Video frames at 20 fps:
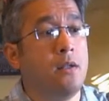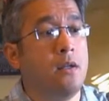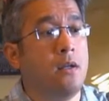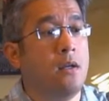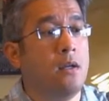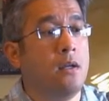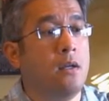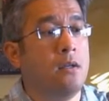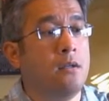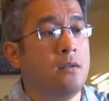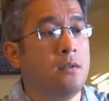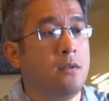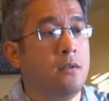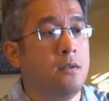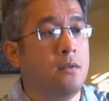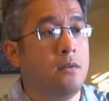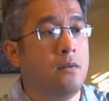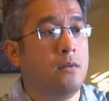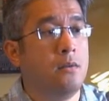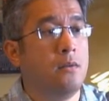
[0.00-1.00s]

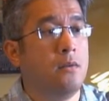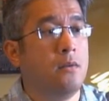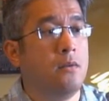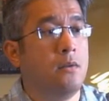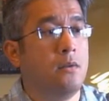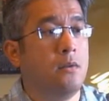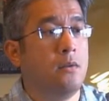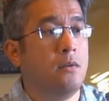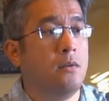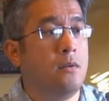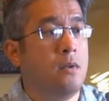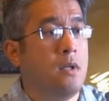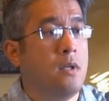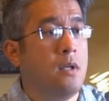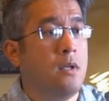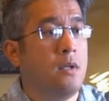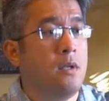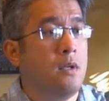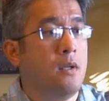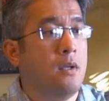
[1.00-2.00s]

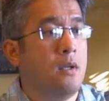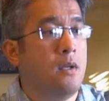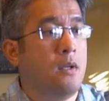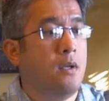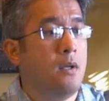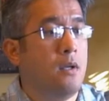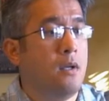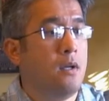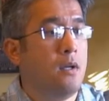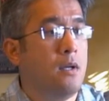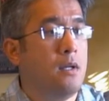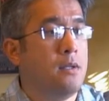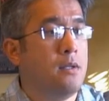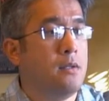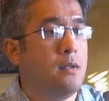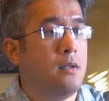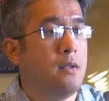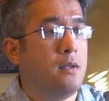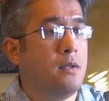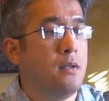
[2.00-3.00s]

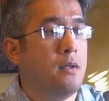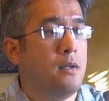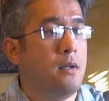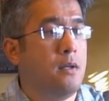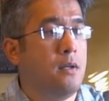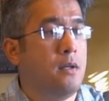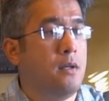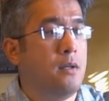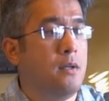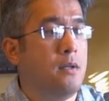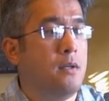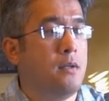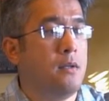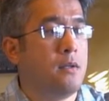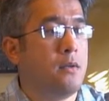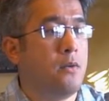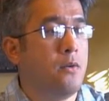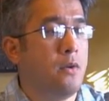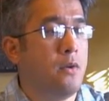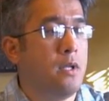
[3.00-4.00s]

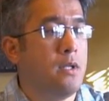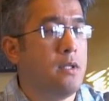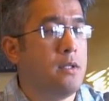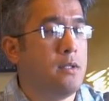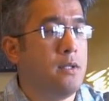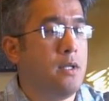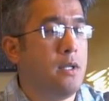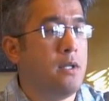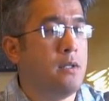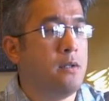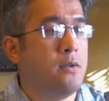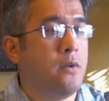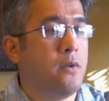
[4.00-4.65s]
Zhiyun